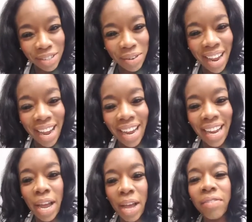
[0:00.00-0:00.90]

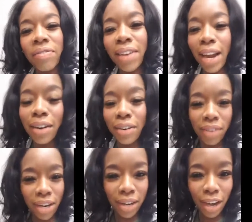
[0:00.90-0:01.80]
okay? Very,
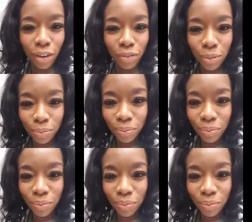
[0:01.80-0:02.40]
very careful.